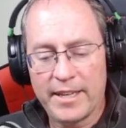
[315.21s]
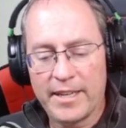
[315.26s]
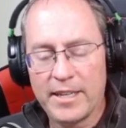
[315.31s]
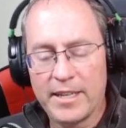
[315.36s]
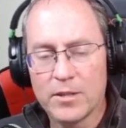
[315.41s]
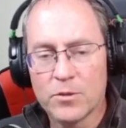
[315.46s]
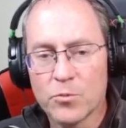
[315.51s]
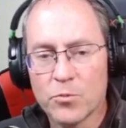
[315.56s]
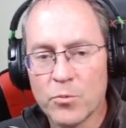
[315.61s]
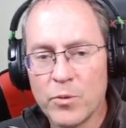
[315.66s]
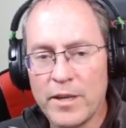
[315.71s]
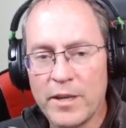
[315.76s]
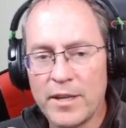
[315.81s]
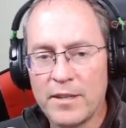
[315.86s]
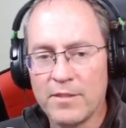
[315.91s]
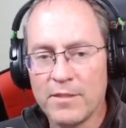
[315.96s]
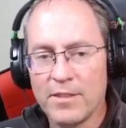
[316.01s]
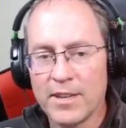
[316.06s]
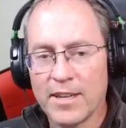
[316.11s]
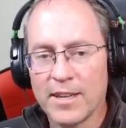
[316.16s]
and get
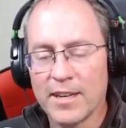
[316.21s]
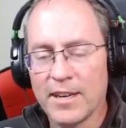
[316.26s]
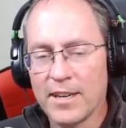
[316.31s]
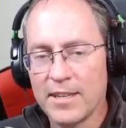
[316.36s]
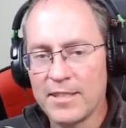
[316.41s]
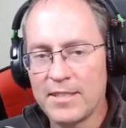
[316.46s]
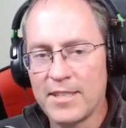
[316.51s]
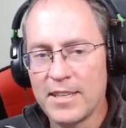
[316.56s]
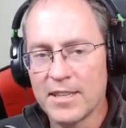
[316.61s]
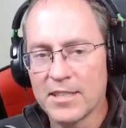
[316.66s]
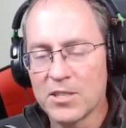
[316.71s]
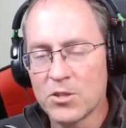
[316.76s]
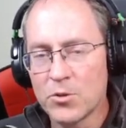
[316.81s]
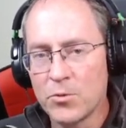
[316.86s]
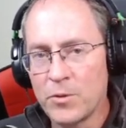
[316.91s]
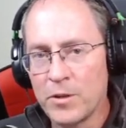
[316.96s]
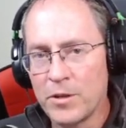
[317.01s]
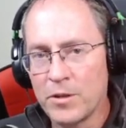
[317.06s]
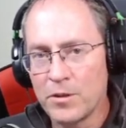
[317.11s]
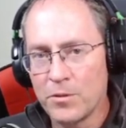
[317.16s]
rid of the context
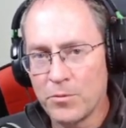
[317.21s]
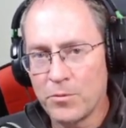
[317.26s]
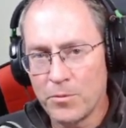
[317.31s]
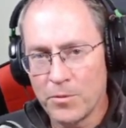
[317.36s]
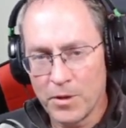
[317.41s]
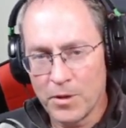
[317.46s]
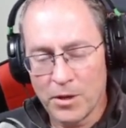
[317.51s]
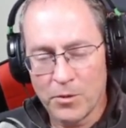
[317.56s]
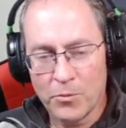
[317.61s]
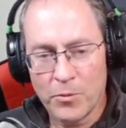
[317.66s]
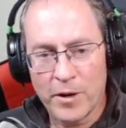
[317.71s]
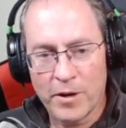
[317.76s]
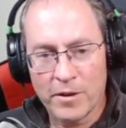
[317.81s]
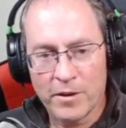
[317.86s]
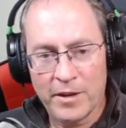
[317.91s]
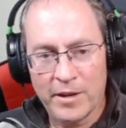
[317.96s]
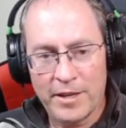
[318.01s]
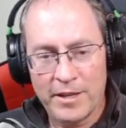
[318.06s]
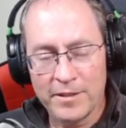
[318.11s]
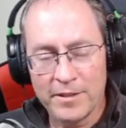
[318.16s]

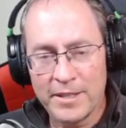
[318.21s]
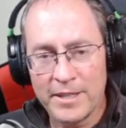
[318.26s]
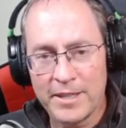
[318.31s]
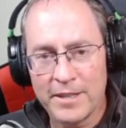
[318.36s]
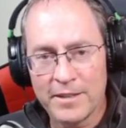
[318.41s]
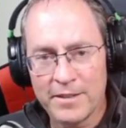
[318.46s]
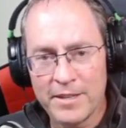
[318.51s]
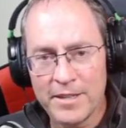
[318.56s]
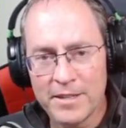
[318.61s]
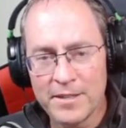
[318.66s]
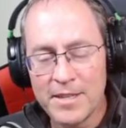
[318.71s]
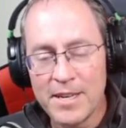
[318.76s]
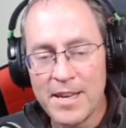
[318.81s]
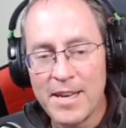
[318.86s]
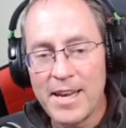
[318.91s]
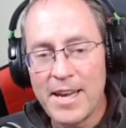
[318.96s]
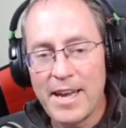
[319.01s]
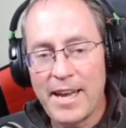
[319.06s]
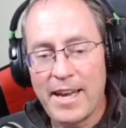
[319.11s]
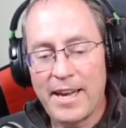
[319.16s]
aware healing area.
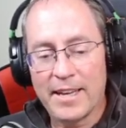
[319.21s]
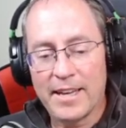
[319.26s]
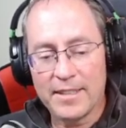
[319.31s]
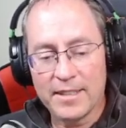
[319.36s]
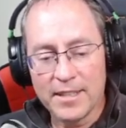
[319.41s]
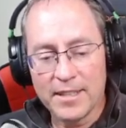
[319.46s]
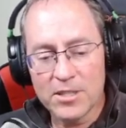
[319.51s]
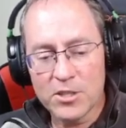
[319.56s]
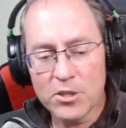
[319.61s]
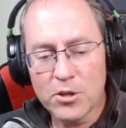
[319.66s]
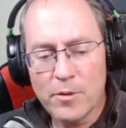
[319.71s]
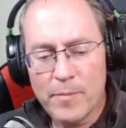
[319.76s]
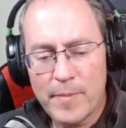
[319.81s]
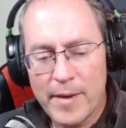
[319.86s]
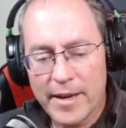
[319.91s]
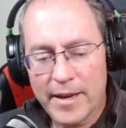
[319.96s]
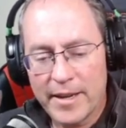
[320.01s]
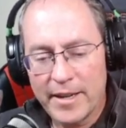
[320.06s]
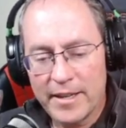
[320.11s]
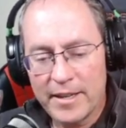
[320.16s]
And let's go
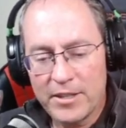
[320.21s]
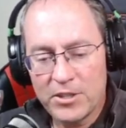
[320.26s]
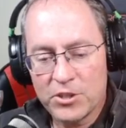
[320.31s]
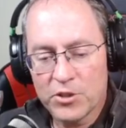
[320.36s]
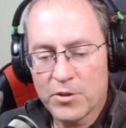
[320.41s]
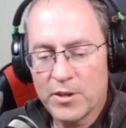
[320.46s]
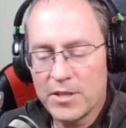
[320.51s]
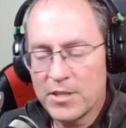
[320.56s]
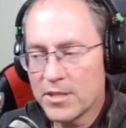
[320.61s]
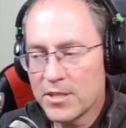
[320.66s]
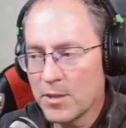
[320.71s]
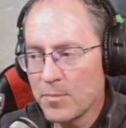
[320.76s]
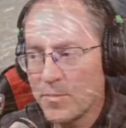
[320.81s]
back in and try